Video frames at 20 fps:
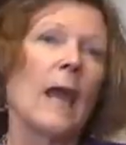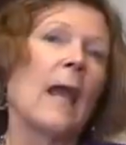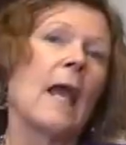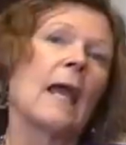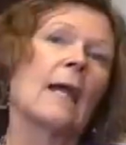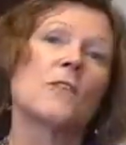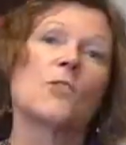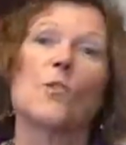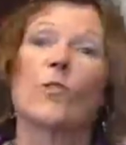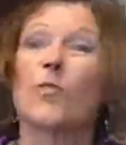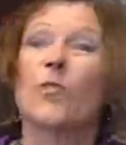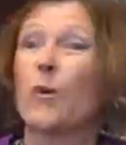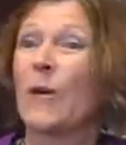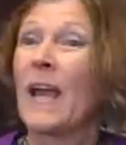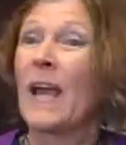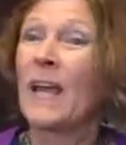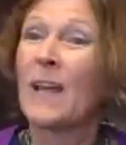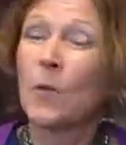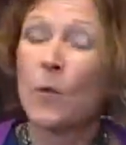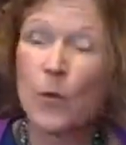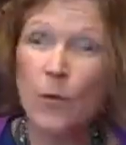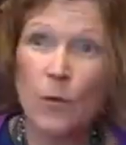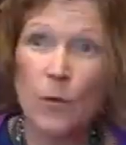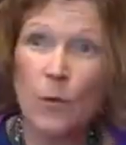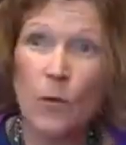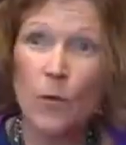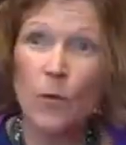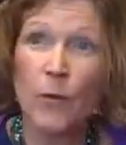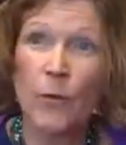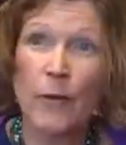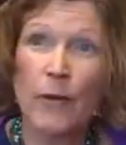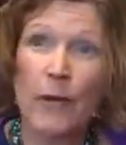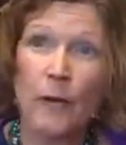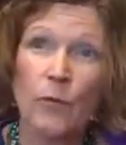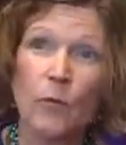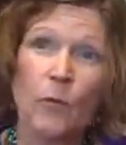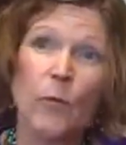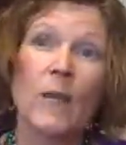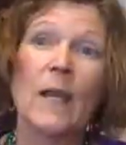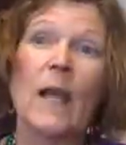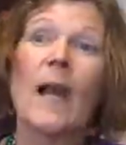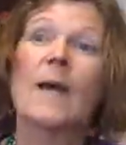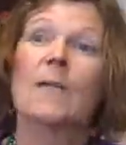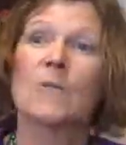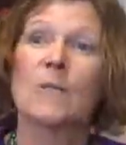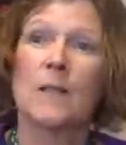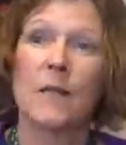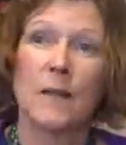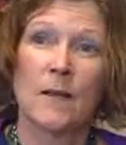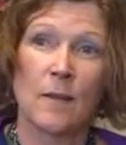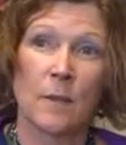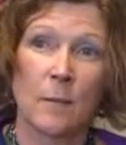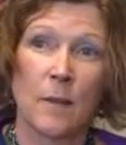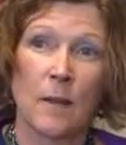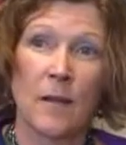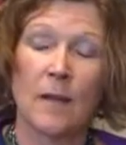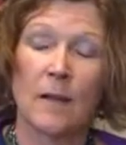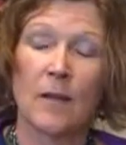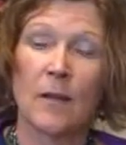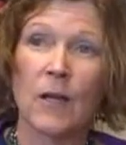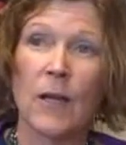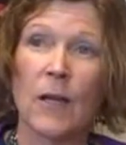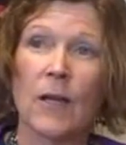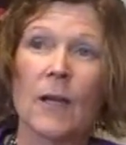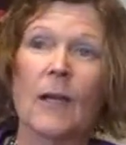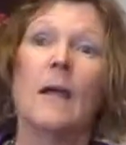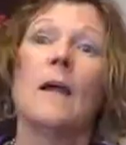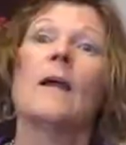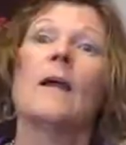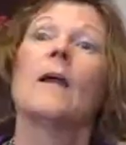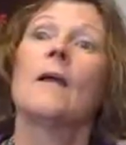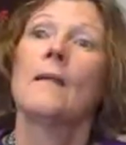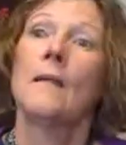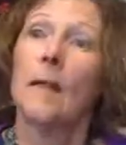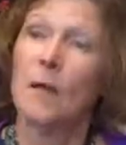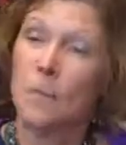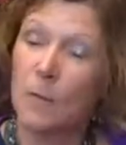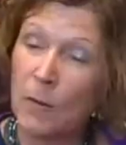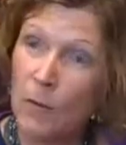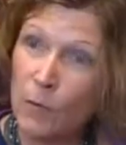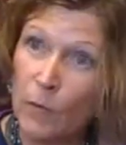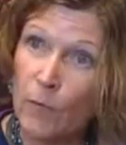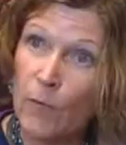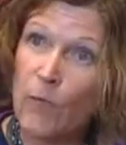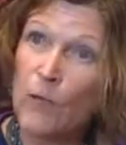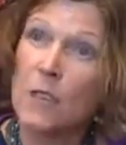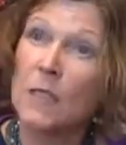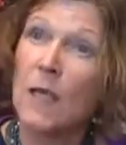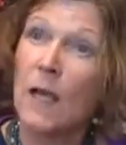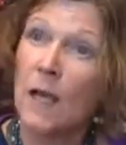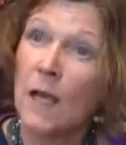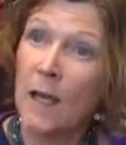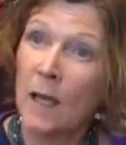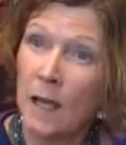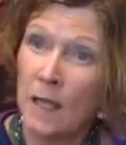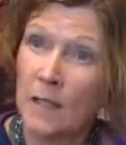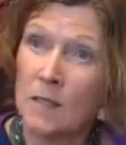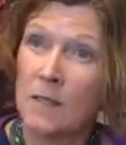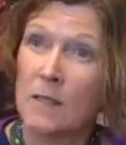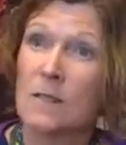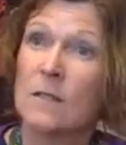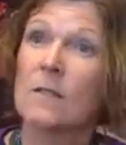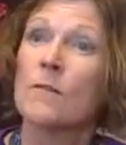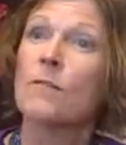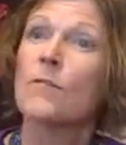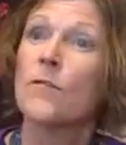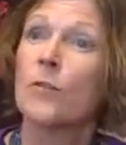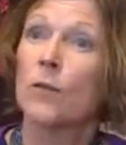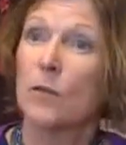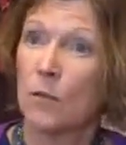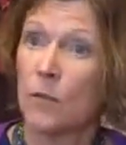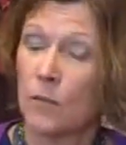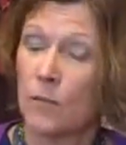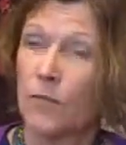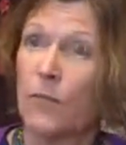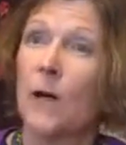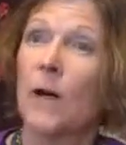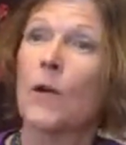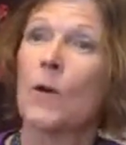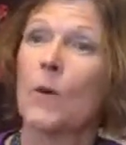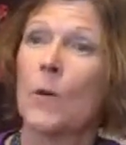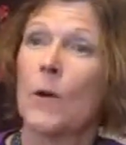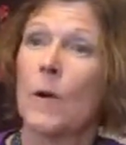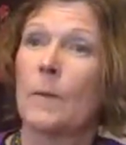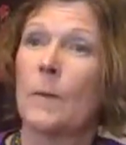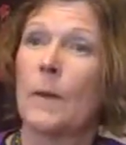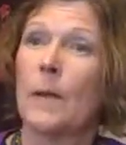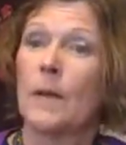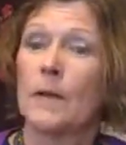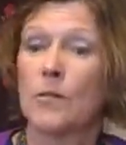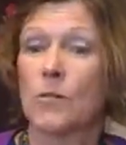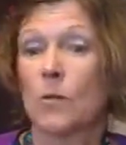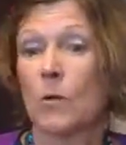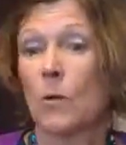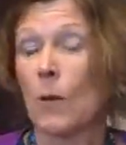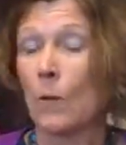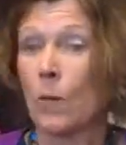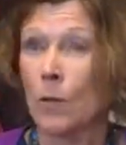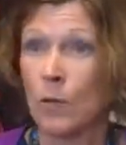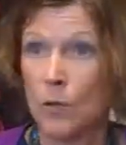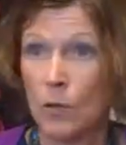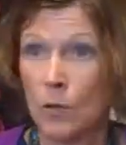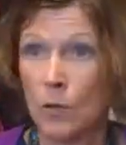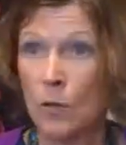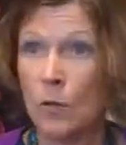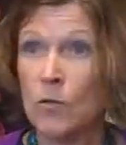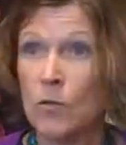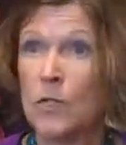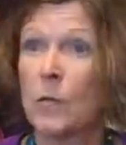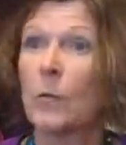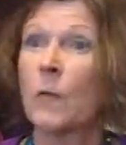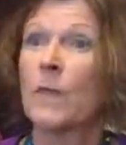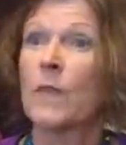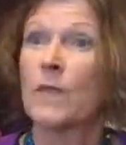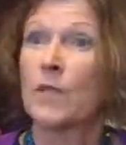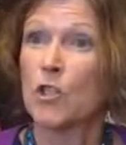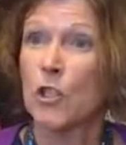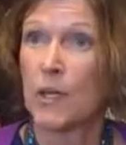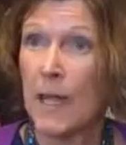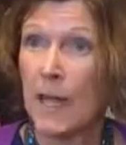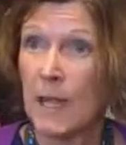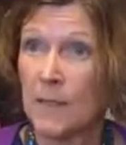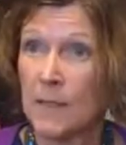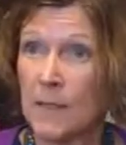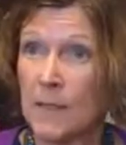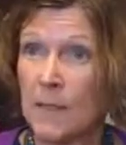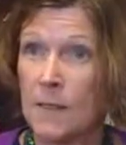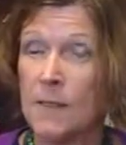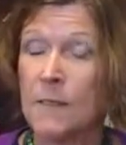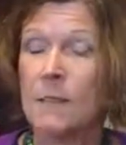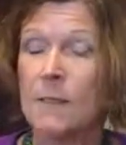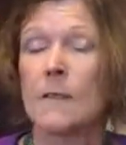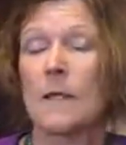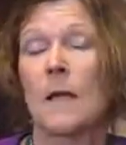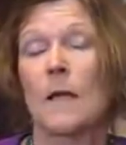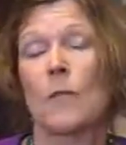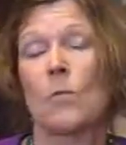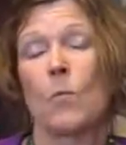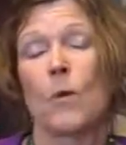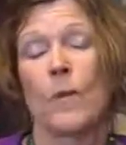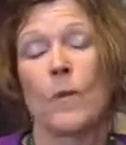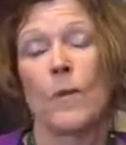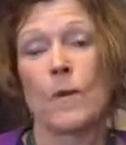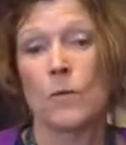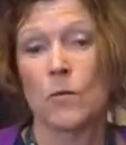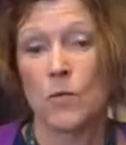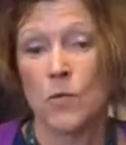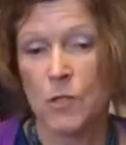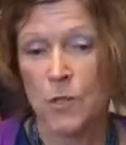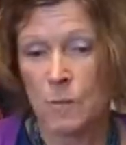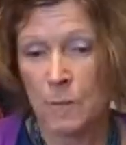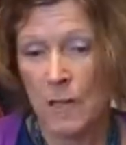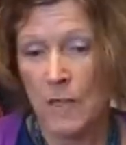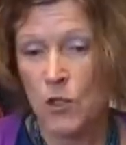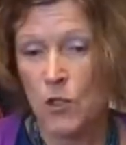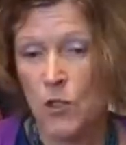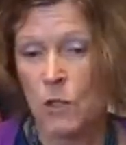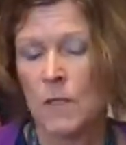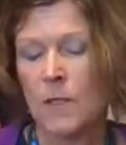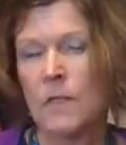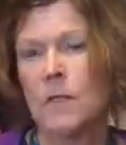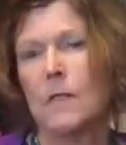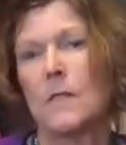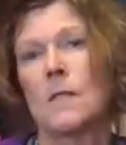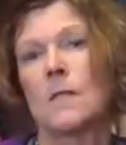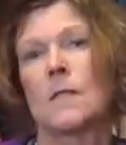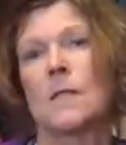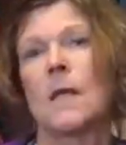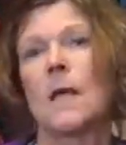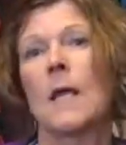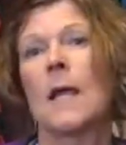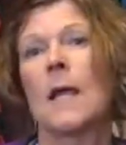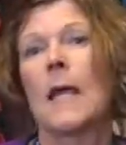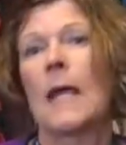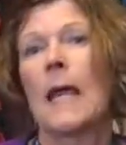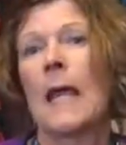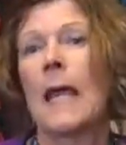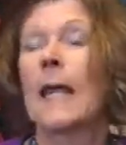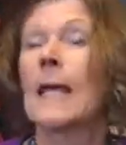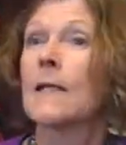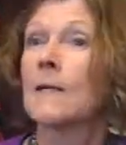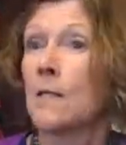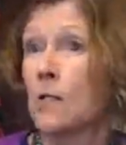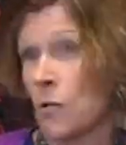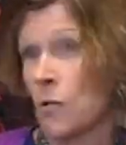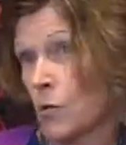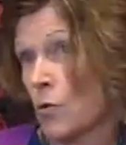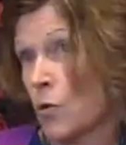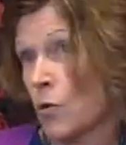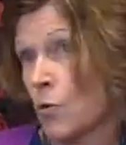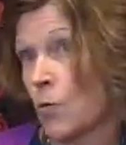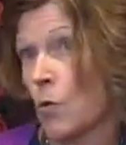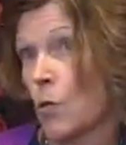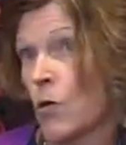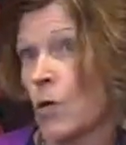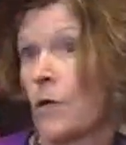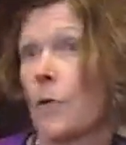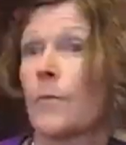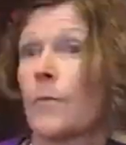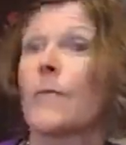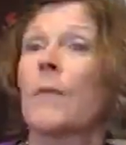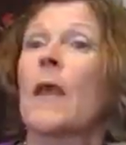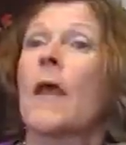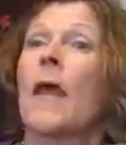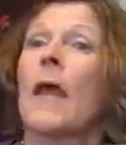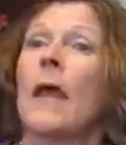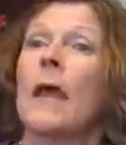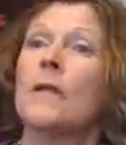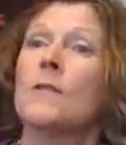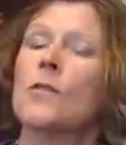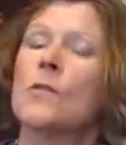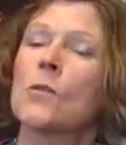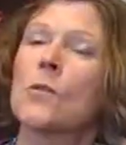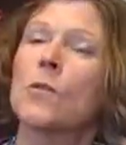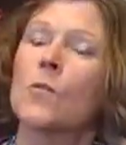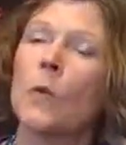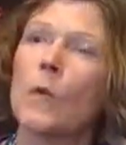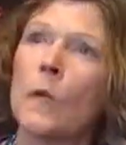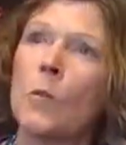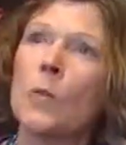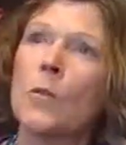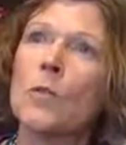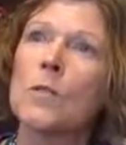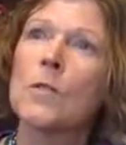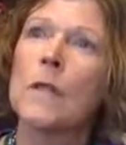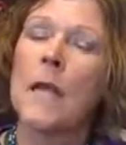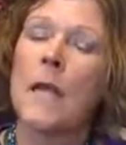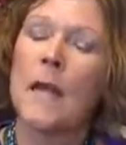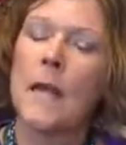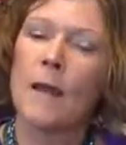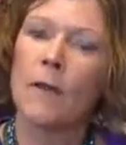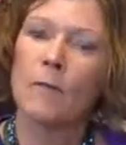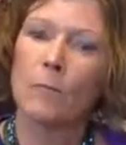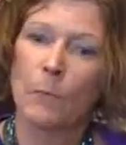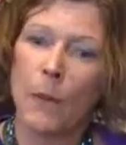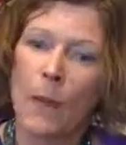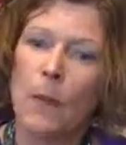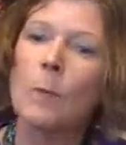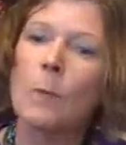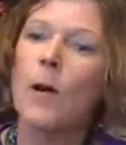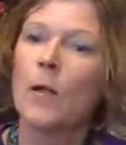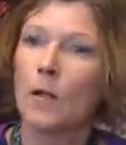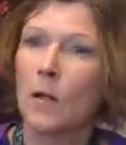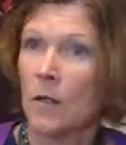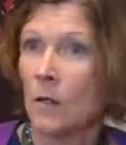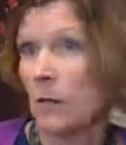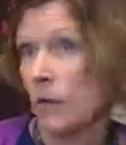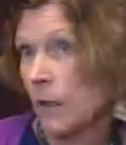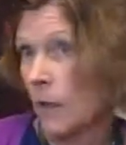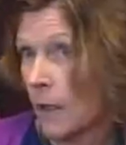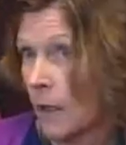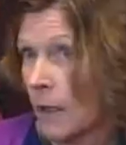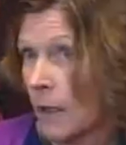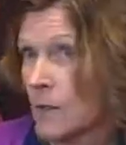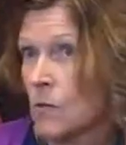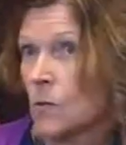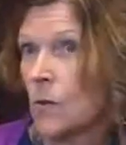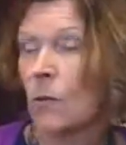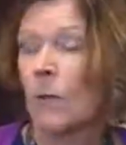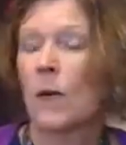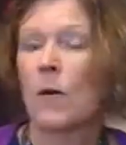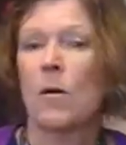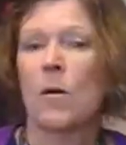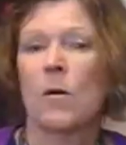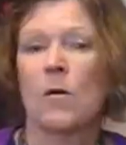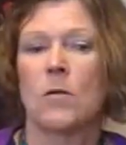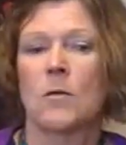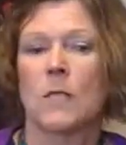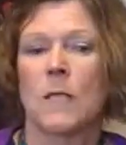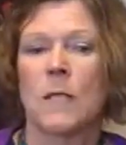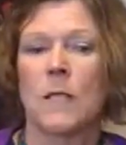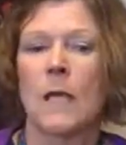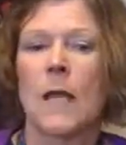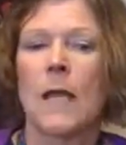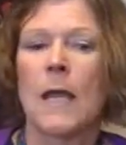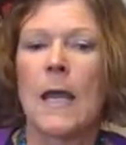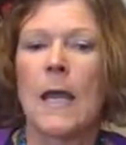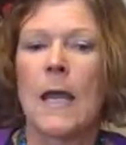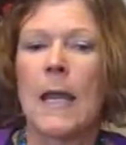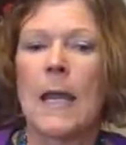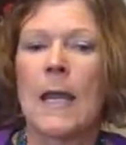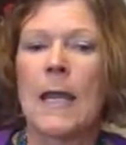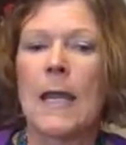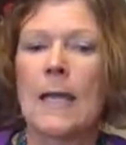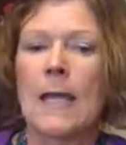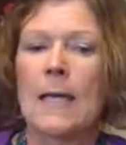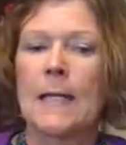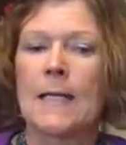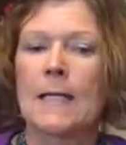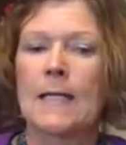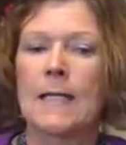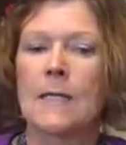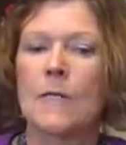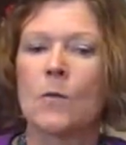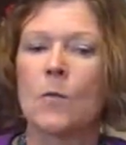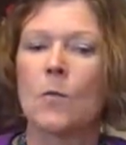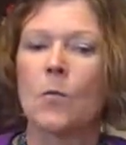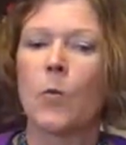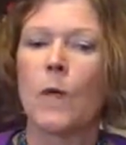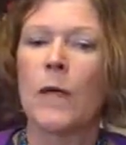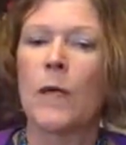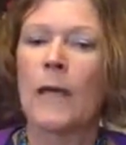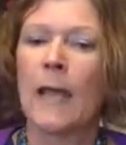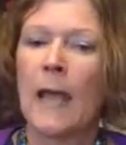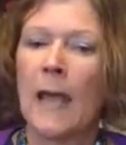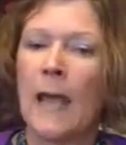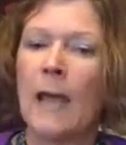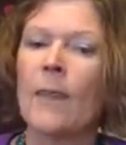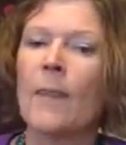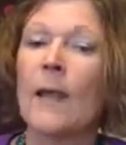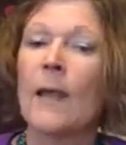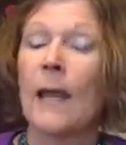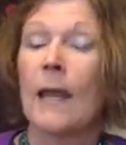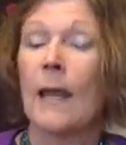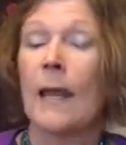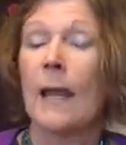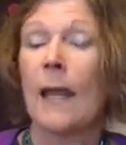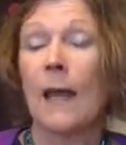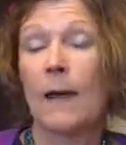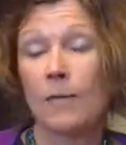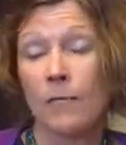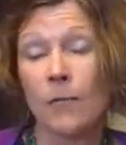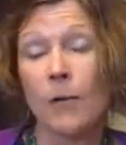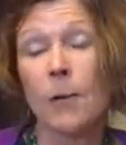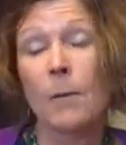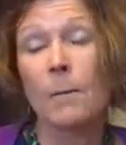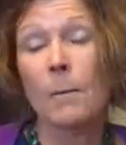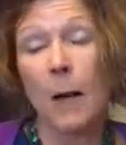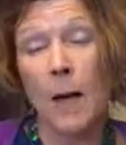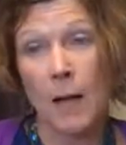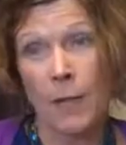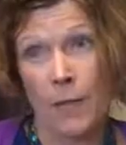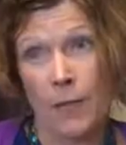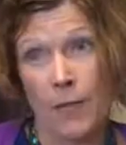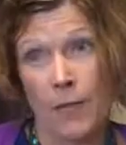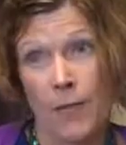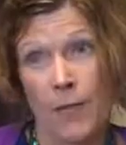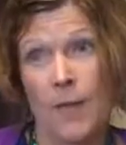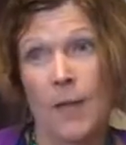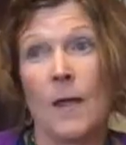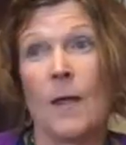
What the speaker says: And so if they're anywhere in Northern California outside of the Bay Area, they'd be referred to us for follow-up. And so I worked closely with a geneticist and with a nurse specialist and a social worker. Wow. And so we would have metabolic clinic is what we called it, and we had that every month.